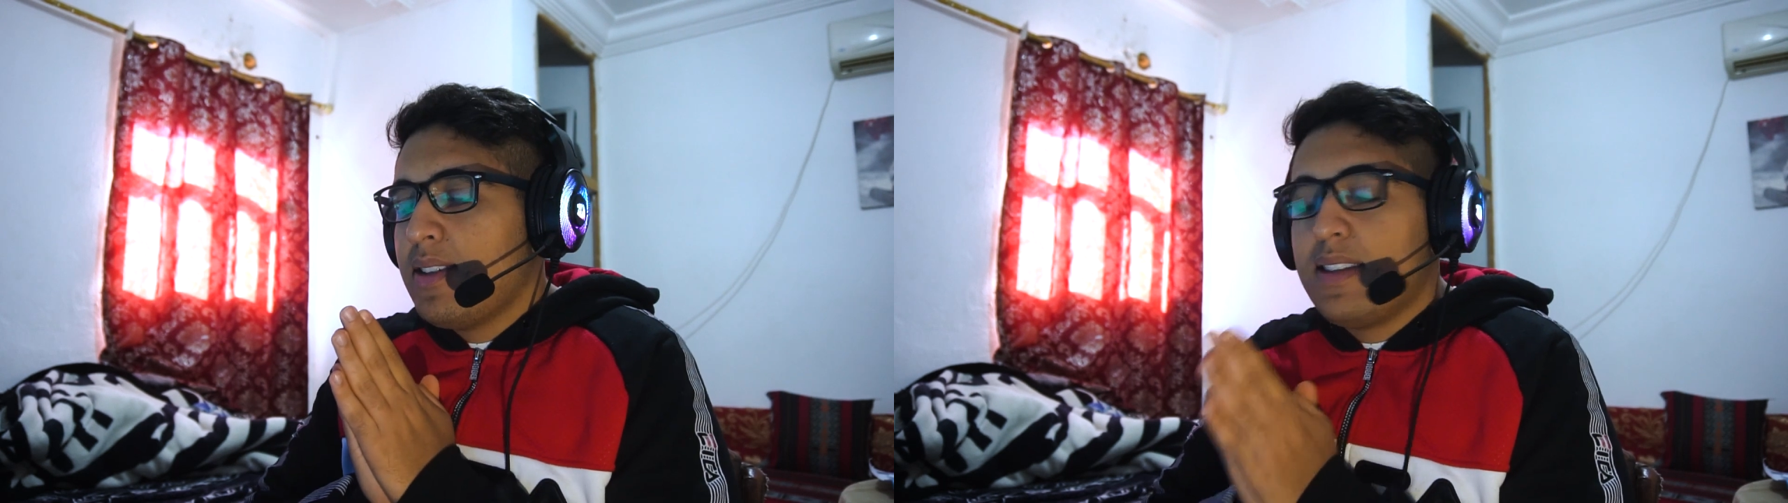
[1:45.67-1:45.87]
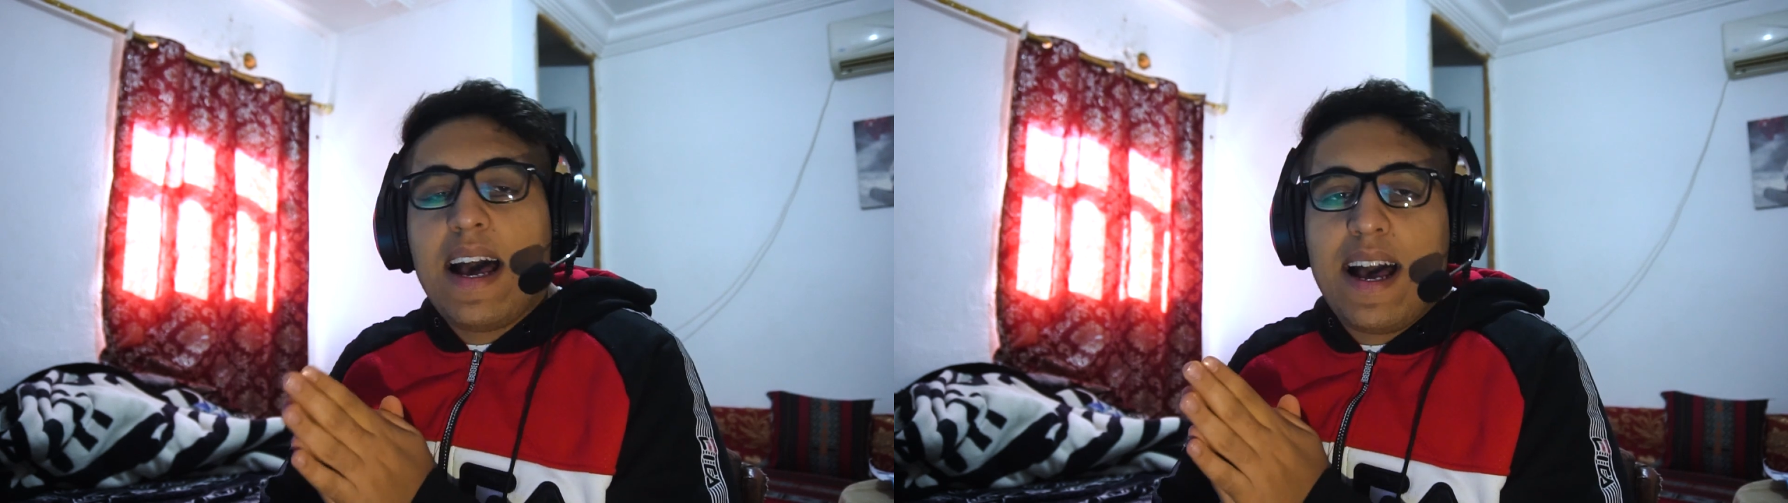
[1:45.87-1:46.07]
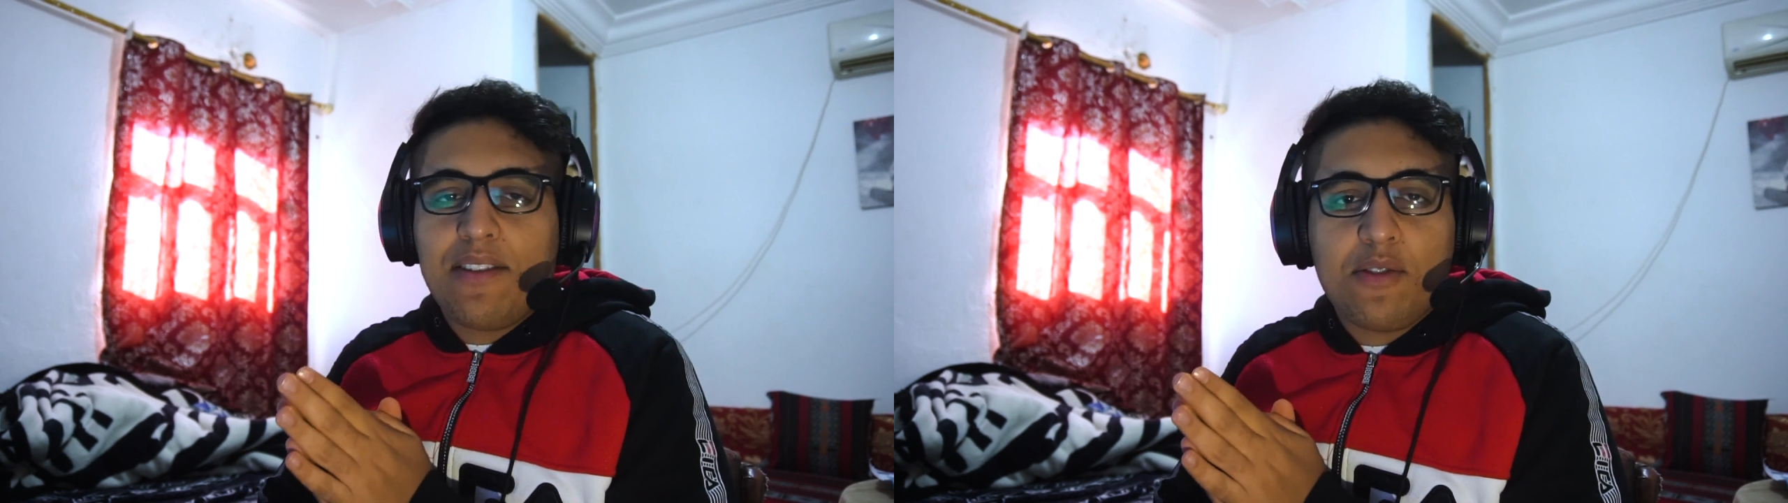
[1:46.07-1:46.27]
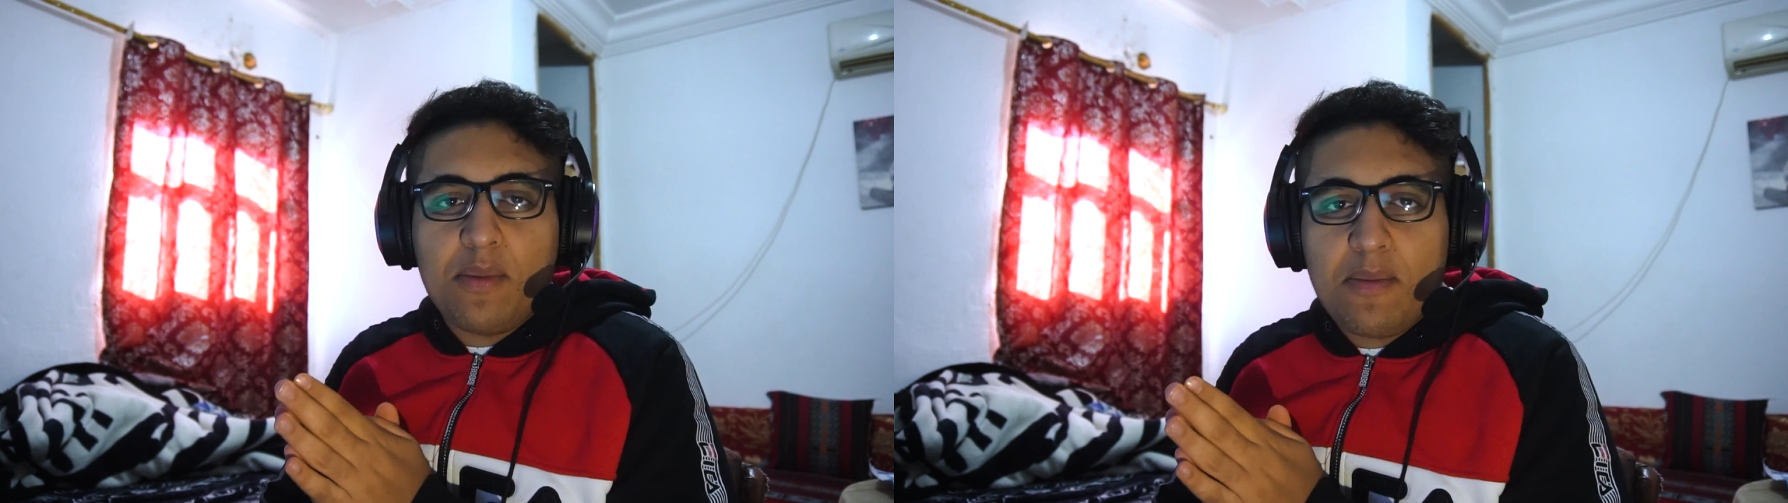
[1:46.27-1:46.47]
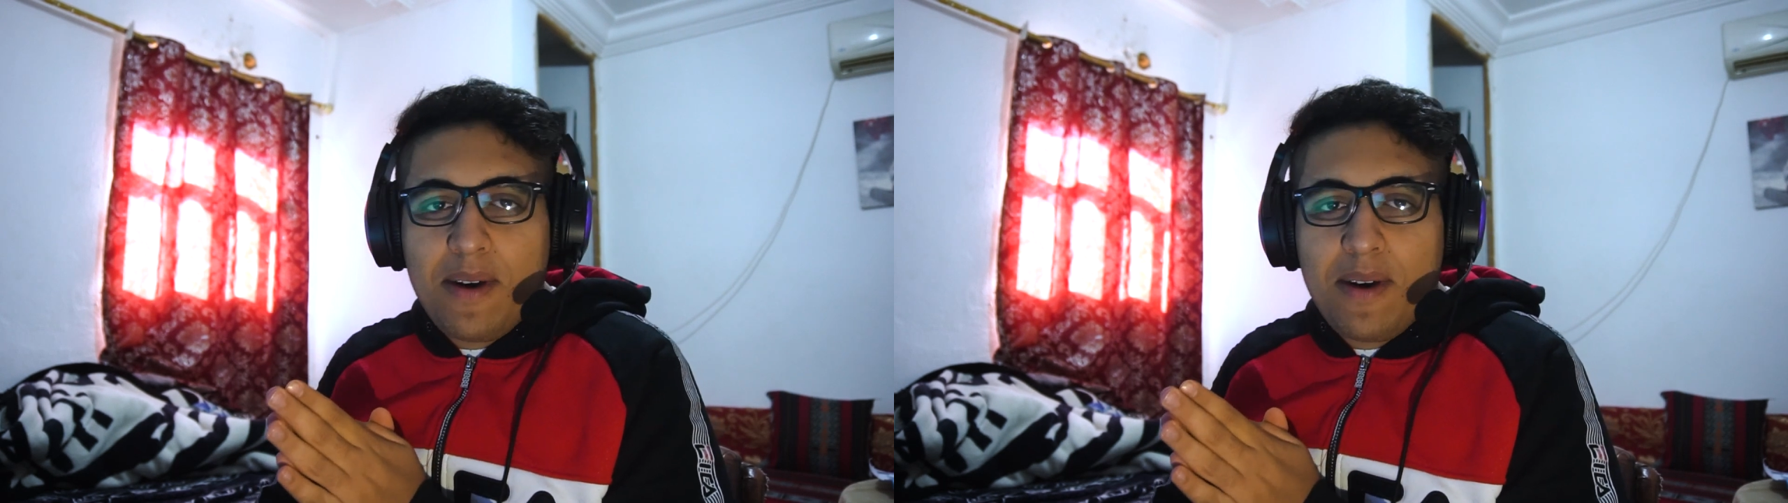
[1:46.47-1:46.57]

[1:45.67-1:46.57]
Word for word: sad for me,